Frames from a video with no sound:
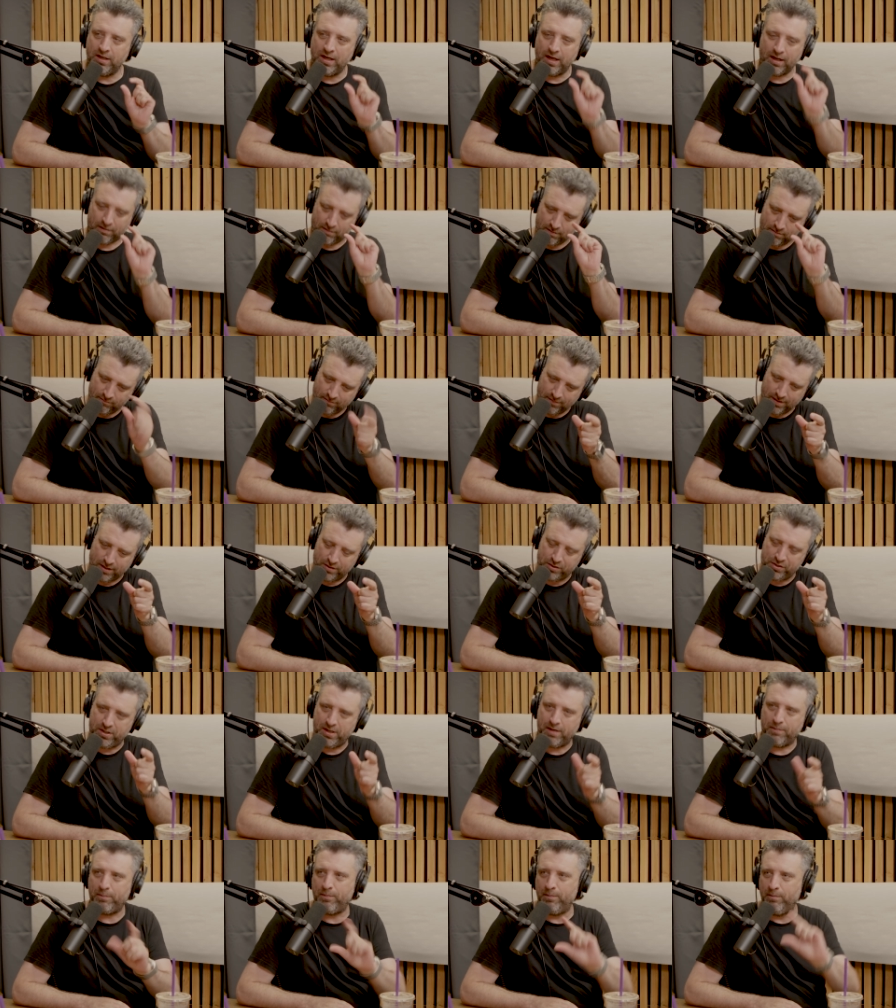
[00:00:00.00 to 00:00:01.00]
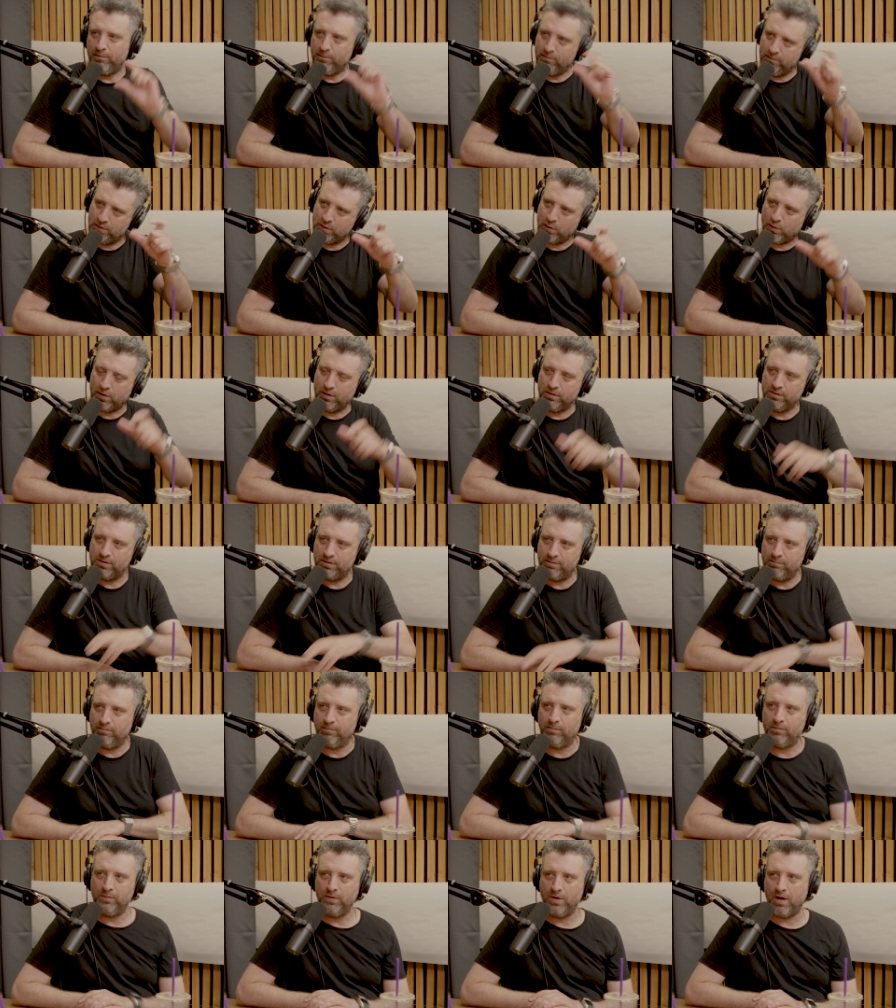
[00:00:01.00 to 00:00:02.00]
get a chip towards
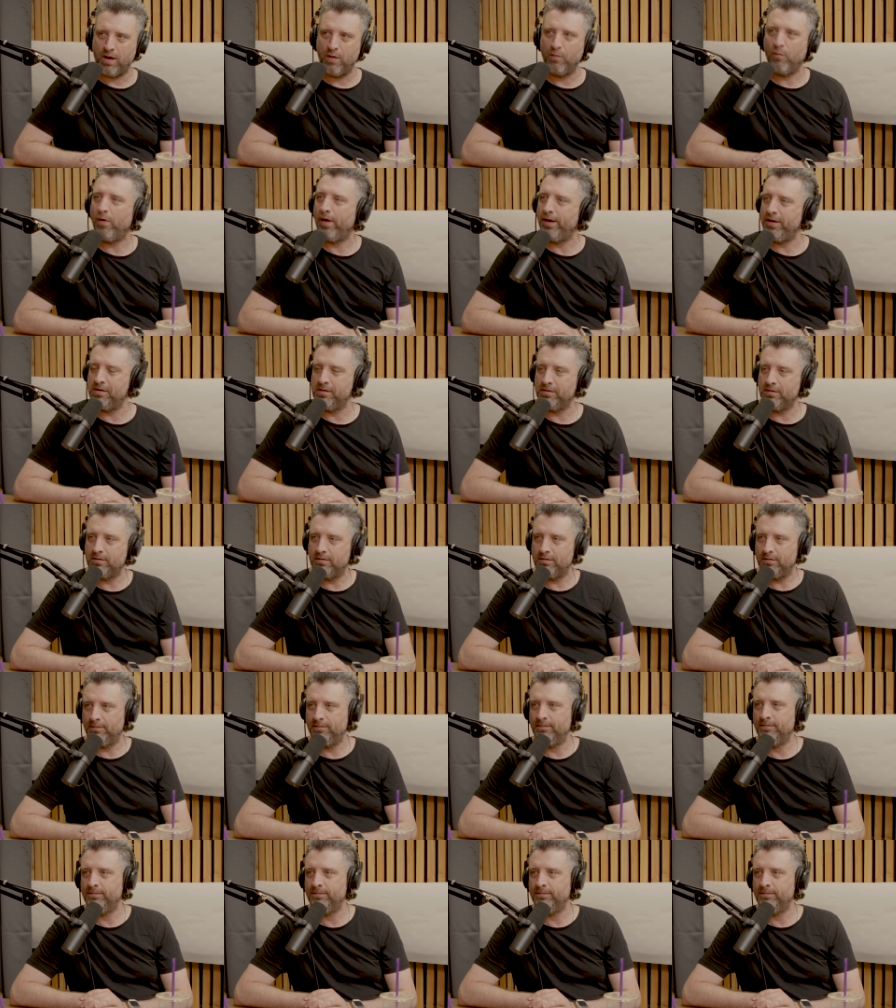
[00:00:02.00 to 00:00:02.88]
non-whiteness.